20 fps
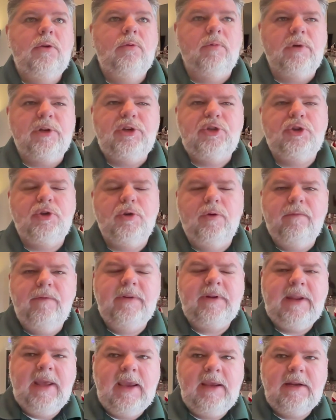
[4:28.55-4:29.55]

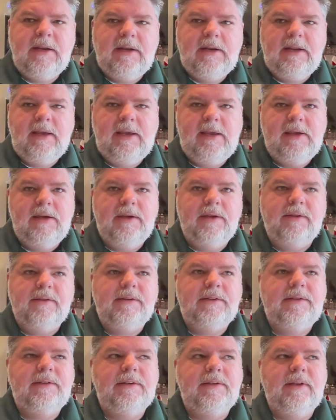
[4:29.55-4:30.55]
rejuvenated
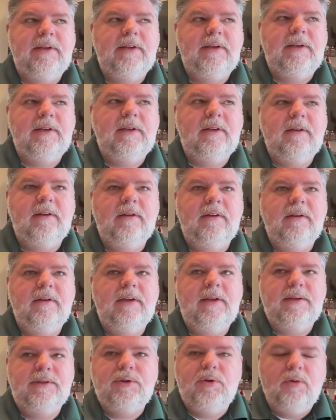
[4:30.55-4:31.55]

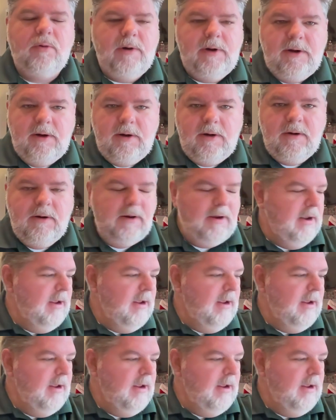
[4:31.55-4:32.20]
his career,